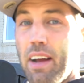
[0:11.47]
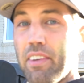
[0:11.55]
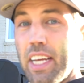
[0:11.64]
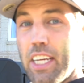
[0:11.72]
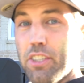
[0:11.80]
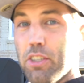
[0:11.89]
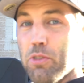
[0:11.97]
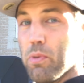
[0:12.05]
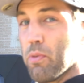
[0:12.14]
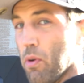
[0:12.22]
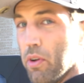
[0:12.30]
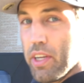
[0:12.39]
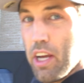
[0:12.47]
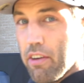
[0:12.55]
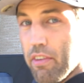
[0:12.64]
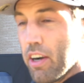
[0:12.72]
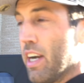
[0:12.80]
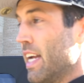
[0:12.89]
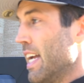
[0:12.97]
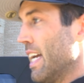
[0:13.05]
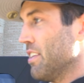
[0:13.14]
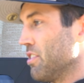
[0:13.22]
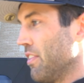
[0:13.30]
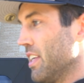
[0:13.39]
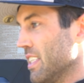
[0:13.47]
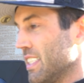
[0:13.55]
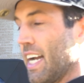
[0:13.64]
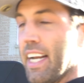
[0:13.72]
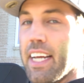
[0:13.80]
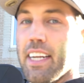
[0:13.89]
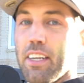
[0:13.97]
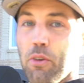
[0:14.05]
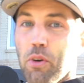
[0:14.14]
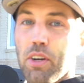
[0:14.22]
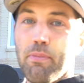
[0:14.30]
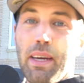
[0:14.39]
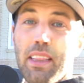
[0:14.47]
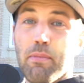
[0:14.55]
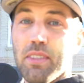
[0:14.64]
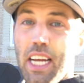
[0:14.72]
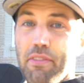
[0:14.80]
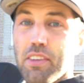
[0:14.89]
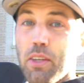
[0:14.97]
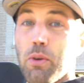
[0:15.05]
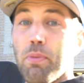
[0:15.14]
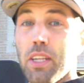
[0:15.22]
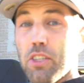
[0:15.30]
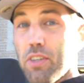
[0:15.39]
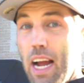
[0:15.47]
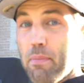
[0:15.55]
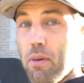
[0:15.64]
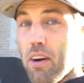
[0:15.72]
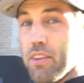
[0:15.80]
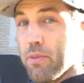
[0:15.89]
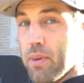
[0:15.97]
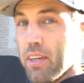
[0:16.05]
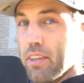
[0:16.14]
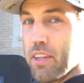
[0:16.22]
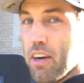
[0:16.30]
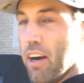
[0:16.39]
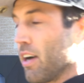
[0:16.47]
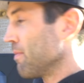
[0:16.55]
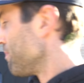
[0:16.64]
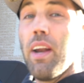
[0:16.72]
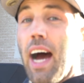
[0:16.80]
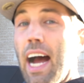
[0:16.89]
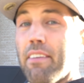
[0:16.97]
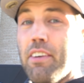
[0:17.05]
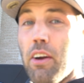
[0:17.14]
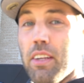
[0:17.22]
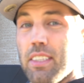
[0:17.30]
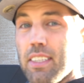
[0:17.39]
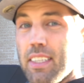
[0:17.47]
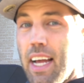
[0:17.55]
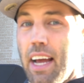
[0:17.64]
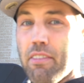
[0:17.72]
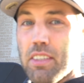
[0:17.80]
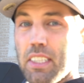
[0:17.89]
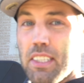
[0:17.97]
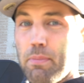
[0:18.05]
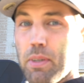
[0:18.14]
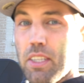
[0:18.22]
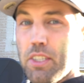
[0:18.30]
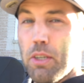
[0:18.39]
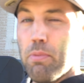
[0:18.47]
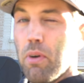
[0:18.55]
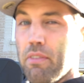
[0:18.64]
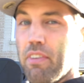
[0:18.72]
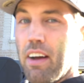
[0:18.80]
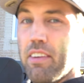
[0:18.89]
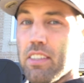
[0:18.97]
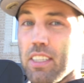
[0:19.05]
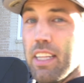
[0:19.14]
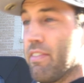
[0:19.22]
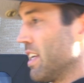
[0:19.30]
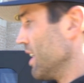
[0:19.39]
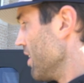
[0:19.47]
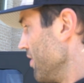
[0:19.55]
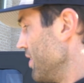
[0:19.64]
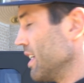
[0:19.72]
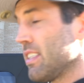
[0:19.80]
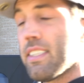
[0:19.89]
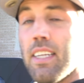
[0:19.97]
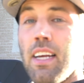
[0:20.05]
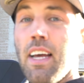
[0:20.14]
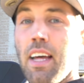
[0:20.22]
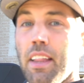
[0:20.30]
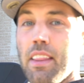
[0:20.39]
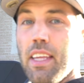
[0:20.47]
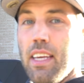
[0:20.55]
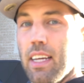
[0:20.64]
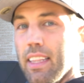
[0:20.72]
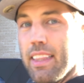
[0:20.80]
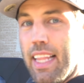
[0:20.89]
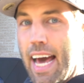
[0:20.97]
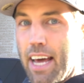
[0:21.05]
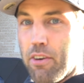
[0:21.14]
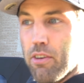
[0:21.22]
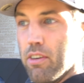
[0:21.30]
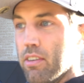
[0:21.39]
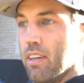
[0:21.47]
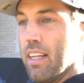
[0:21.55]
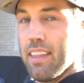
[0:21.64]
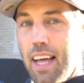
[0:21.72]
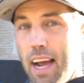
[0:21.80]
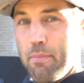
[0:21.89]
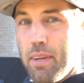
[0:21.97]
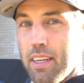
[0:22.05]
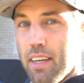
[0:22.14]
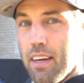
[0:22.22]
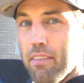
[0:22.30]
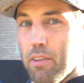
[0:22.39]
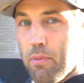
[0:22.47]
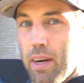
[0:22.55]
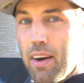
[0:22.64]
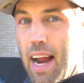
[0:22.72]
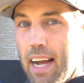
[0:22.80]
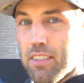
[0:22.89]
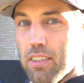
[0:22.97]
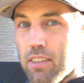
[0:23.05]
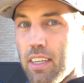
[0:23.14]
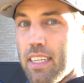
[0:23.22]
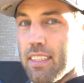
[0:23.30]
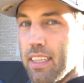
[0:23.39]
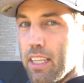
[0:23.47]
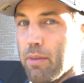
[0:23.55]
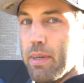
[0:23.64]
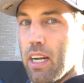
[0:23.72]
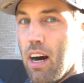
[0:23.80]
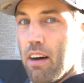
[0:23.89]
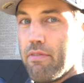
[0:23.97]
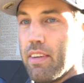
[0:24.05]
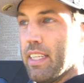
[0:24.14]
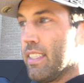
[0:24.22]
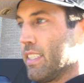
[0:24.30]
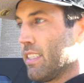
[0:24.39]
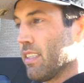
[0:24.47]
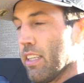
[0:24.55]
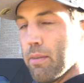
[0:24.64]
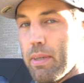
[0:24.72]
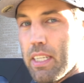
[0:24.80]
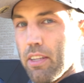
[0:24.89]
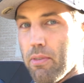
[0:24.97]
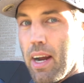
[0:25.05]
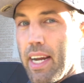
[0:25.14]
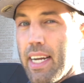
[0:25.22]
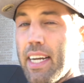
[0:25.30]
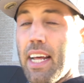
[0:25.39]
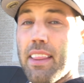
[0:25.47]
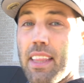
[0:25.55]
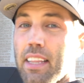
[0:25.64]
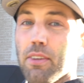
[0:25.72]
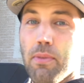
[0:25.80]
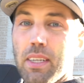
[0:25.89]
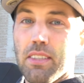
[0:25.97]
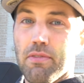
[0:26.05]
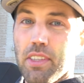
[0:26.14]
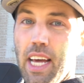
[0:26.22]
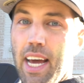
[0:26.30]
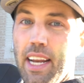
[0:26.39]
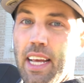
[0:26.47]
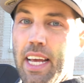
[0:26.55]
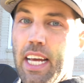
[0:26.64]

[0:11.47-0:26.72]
were having issues with rolling over, and so they decided in order to make them safer, they would put a track bar on the rear of the car. What I've noticed is that ever since I put the 2.5-inch lift kit on this, the lateral alignment of the rear axle is a little bit off. It sits a little bit to the right, and I think the reason for that